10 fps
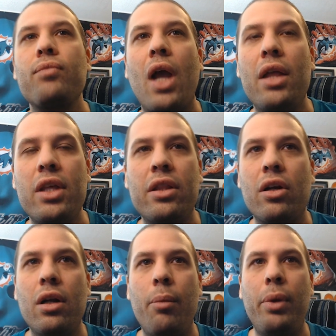I think they're
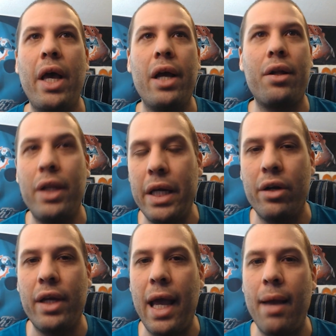going to play a cleaner
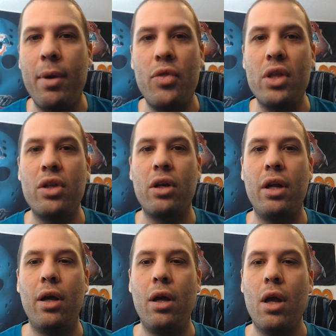game. I think they're going
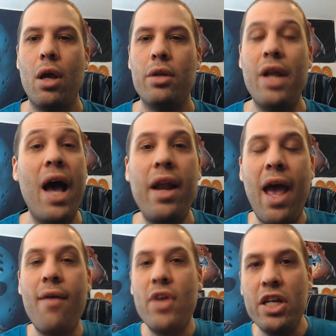to not
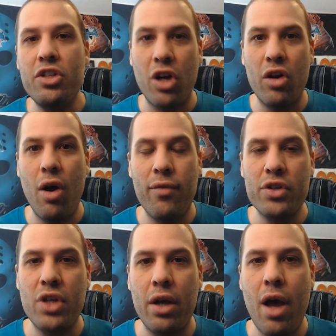have any
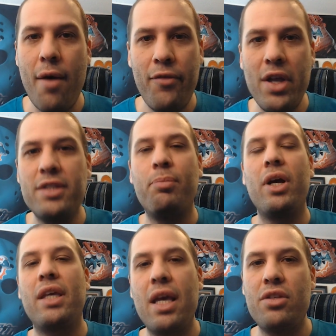turnovers on offense,
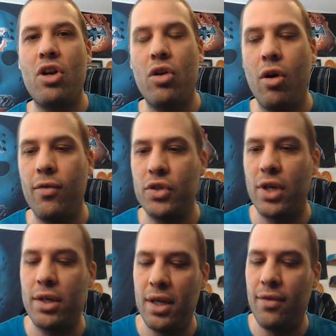but get turnovers
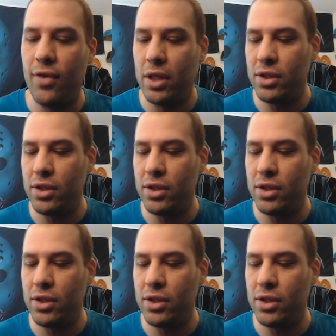on defense.